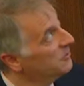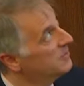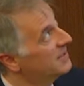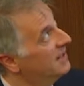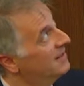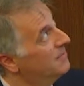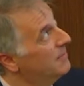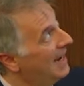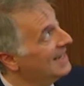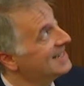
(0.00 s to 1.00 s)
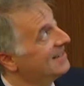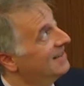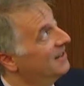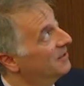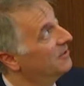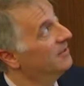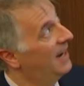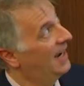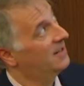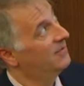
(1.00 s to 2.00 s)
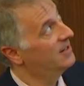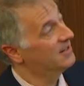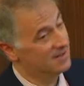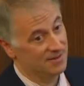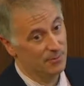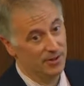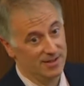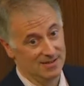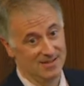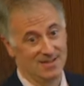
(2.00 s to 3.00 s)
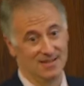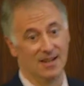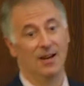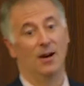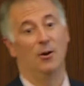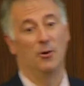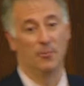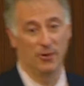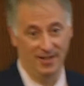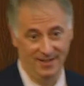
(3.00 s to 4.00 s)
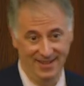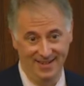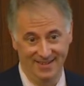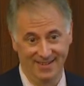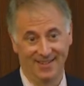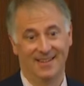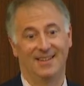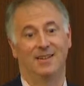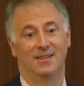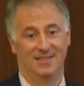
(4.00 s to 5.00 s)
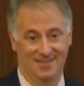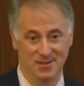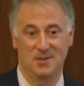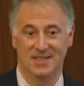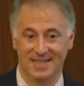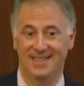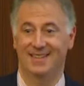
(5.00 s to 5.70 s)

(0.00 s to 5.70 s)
groups tend to mask the other activations in the brain. So this is whole brain data. So you can see